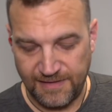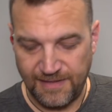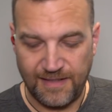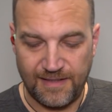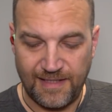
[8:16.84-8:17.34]

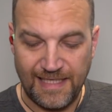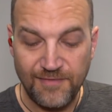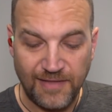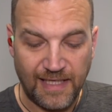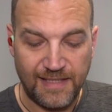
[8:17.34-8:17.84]
a
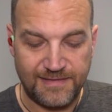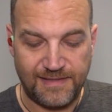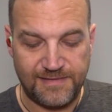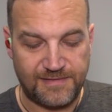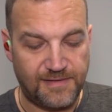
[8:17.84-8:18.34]
hearing aid
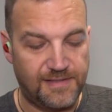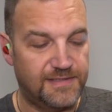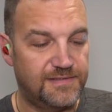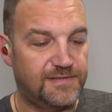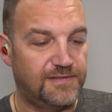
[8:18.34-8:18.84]
inserted
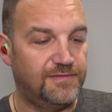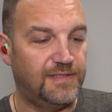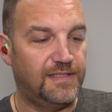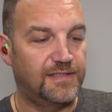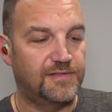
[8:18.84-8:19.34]
into a